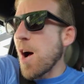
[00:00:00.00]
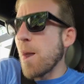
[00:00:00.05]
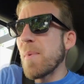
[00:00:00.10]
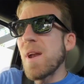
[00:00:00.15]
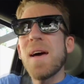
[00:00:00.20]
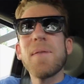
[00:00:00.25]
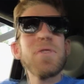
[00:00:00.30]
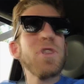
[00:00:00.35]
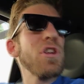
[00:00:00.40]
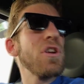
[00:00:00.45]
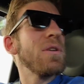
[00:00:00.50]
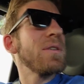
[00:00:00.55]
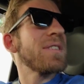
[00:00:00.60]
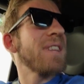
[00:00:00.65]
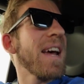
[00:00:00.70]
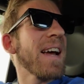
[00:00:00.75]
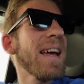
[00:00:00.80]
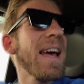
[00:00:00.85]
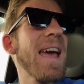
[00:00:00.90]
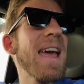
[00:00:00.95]
I'm gonna have to use
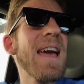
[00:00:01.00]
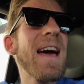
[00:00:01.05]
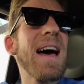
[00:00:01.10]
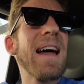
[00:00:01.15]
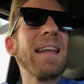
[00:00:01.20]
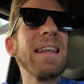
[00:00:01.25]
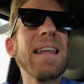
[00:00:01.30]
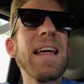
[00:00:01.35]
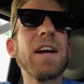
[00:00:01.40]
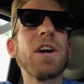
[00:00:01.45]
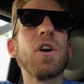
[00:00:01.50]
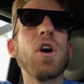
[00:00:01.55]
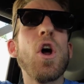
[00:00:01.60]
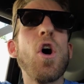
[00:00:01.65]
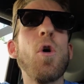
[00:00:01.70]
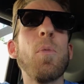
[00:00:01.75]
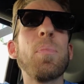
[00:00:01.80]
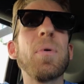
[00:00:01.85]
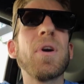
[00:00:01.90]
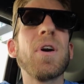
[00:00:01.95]
like a uh, letter
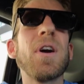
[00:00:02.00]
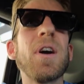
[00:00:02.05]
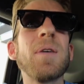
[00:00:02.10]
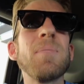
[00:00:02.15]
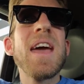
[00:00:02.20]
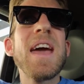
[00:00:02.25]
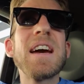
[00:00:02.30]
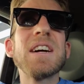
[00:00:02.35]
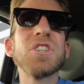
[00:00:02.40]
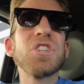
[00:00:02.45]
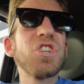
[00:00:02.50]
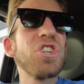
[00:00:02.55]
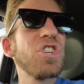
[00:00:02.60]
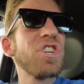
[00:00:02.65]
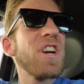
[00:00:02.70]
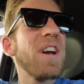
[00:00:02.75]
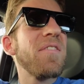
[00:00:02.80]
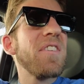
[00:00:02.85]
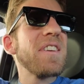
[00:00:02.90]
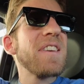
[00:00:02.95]
opener and
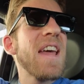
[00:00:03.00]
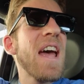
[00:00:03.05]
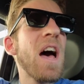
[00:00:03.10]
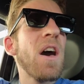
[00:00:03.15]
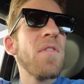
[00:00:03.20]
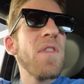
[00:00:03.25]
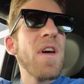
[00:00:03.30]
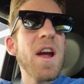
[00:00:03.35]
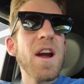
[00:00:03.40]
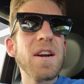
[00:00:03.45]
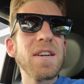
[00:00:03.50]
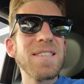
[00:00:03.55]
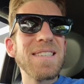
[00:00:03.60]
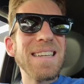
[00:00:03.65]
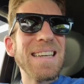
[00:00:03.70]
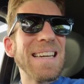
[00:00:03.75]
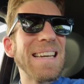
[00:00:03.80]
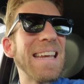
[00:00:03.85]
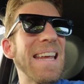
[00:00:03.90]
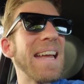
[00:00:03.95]
shove it down there
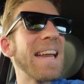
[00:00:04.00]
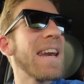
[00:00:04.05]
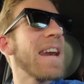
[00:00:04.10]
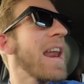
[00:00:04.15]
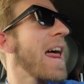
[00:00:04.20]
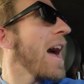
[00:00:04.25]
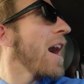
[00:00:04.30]
to get it